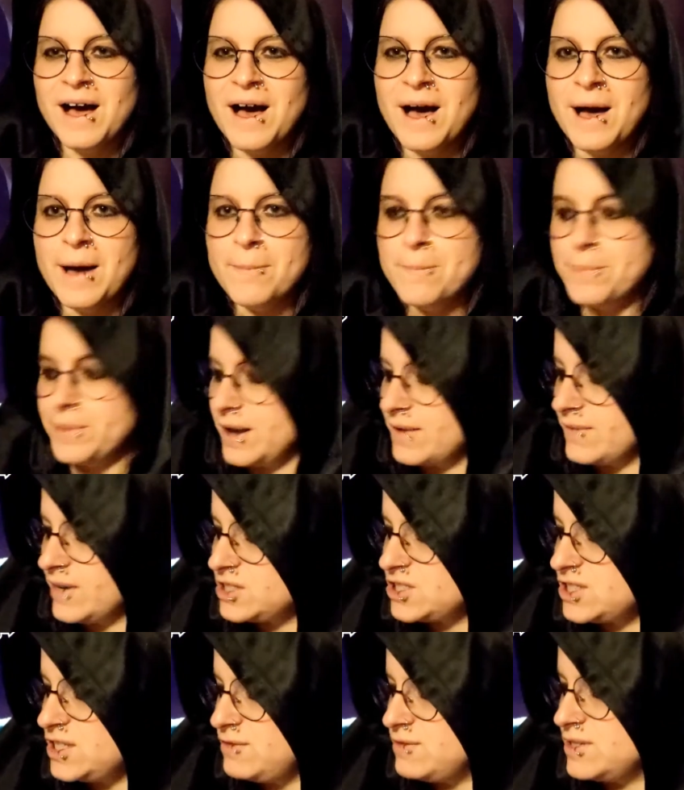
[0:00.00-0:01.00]
I've
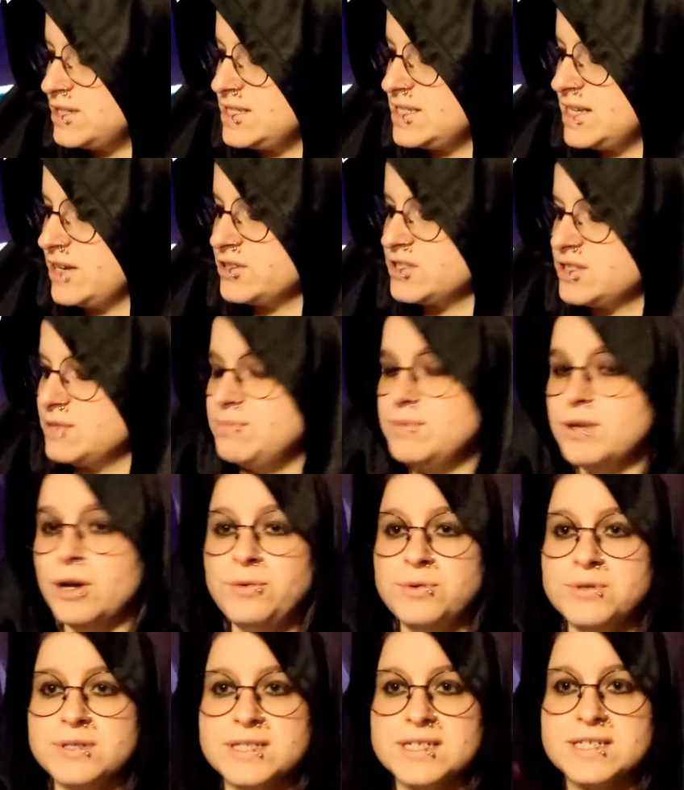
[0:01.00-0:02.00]
actually written down some
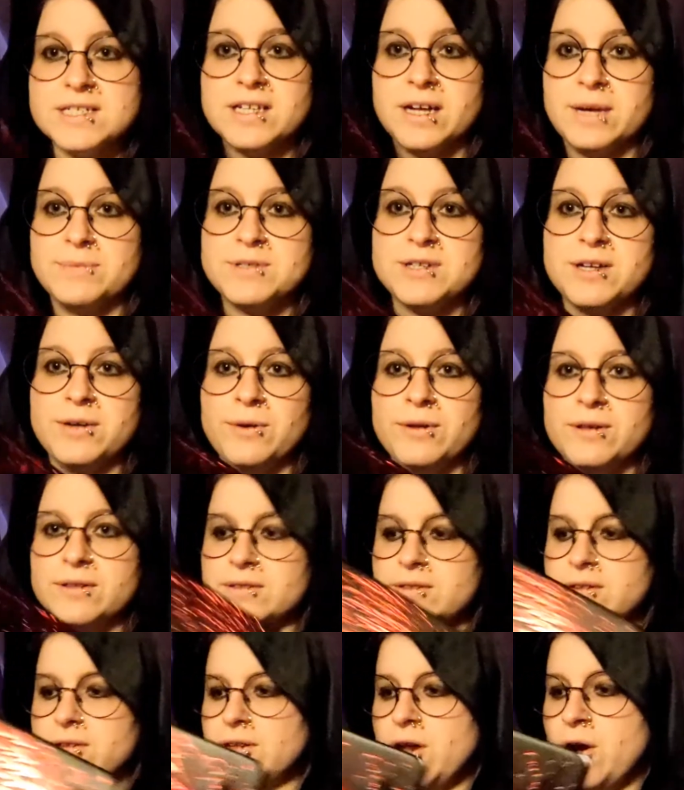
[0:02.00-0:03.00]
notes this time, so
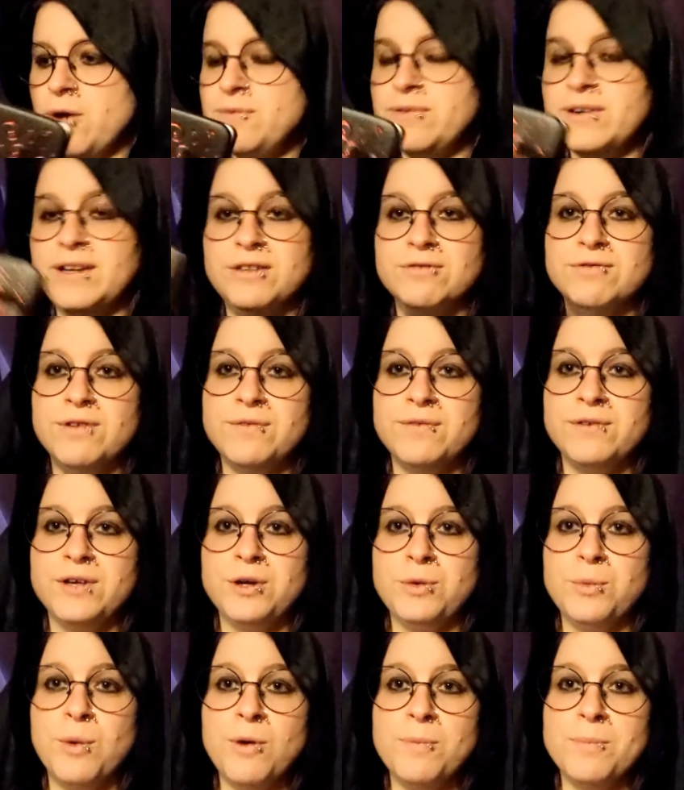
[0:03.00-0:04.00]
hopefully the
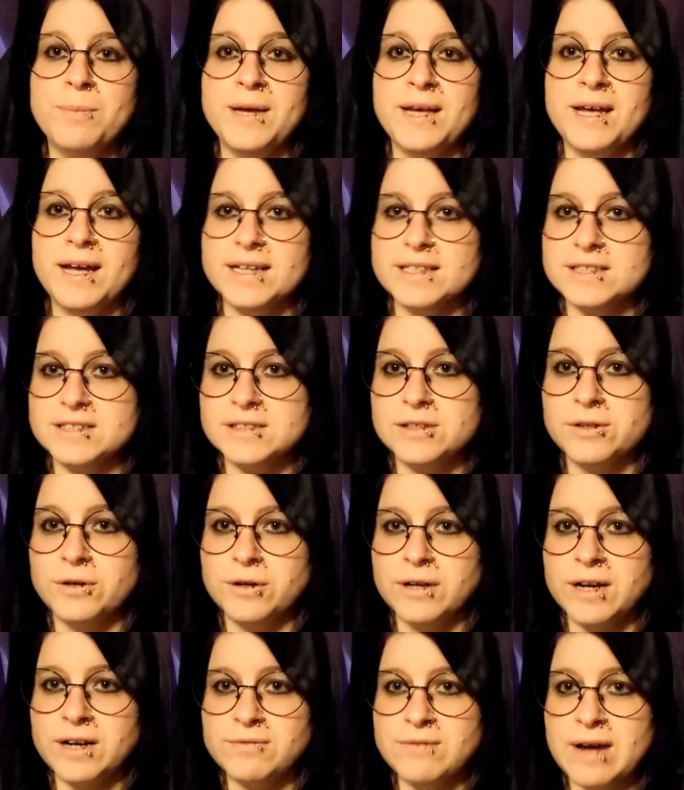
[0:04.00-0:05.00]
review won't be as
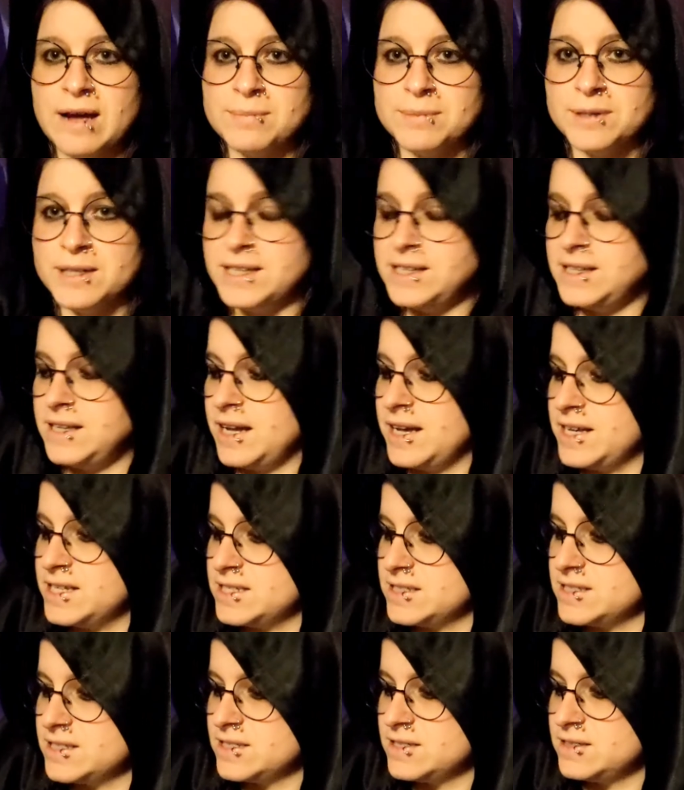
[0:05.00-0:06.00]
long and rambling
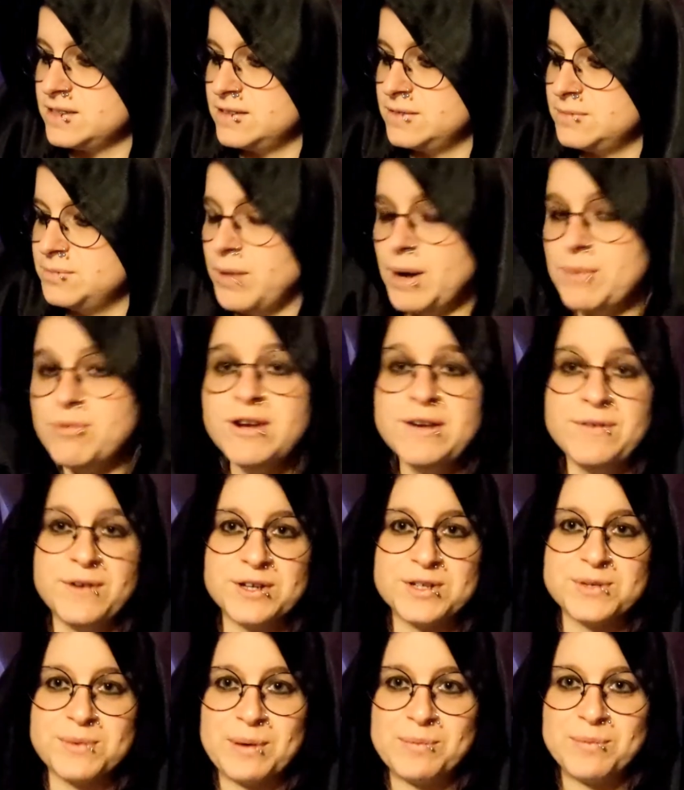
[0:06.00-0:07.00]
as my
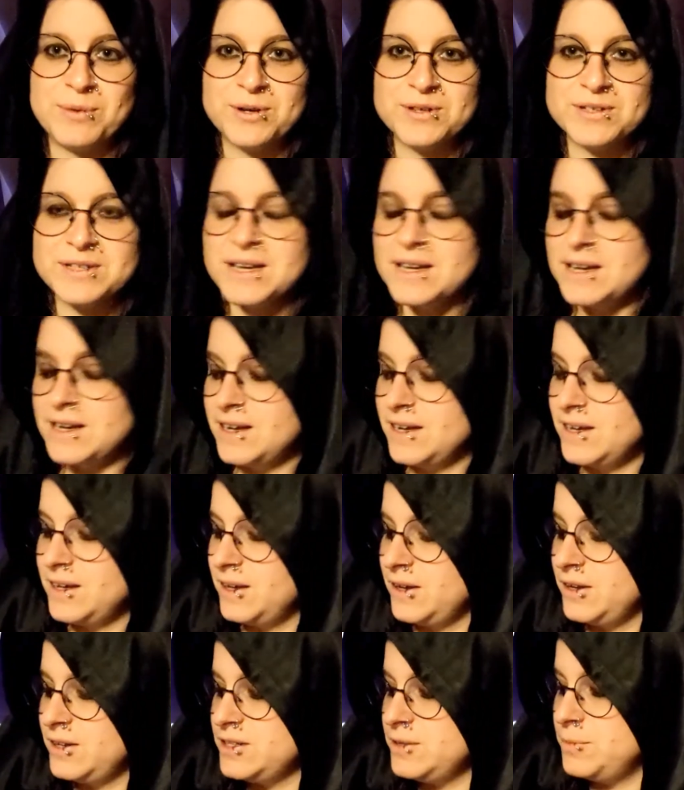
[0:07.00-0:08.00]
previous one was.
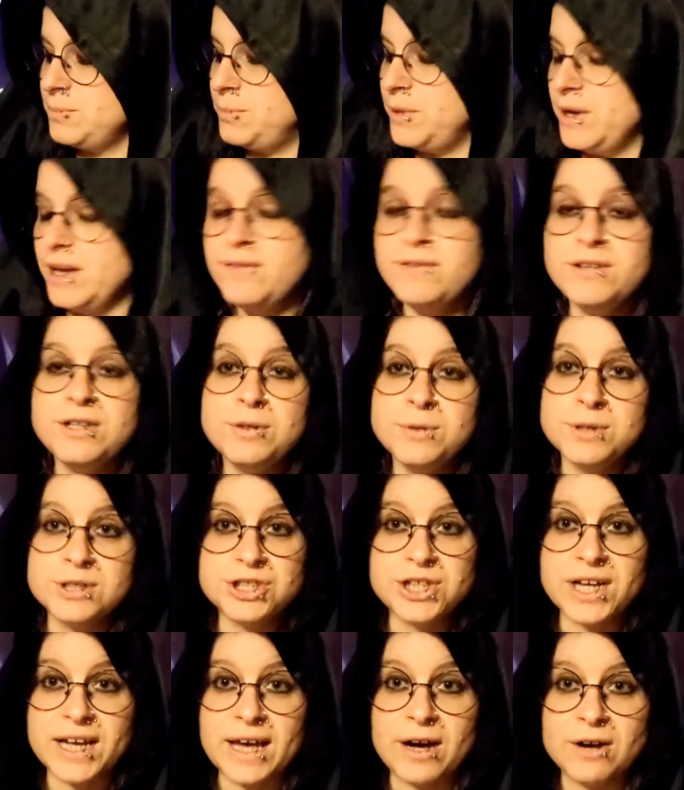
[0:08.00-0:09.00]
But if you do
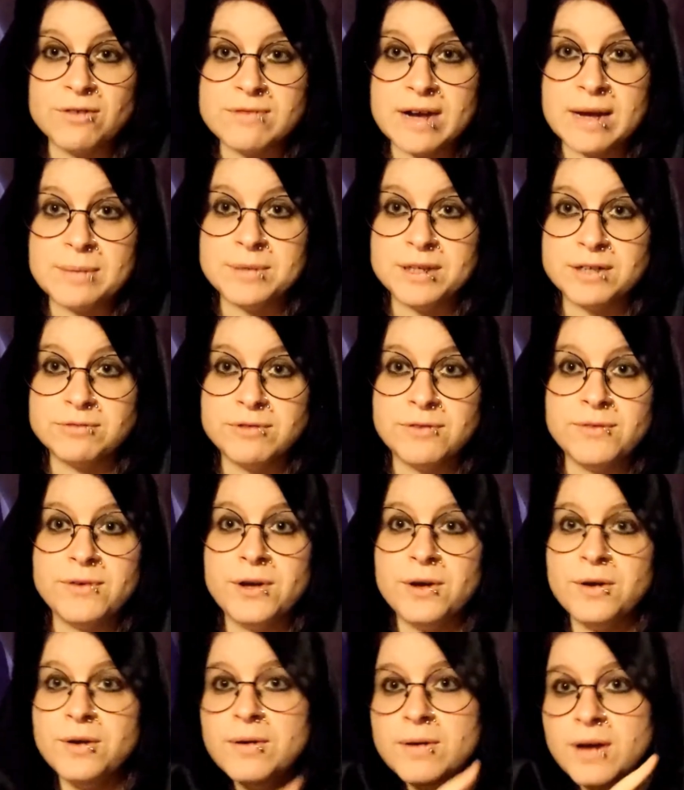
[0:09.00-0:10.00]
want to check out a rambling
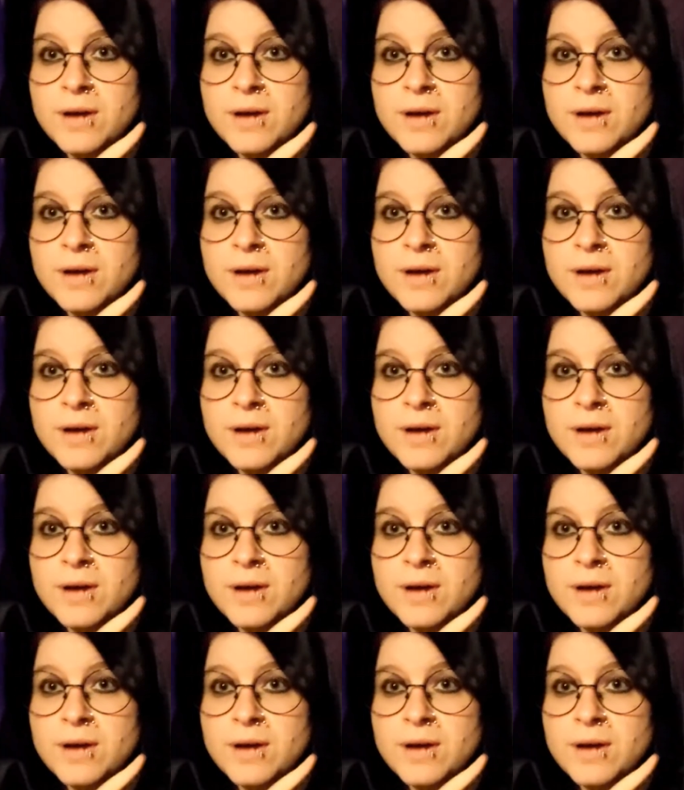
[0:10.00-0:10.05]
review,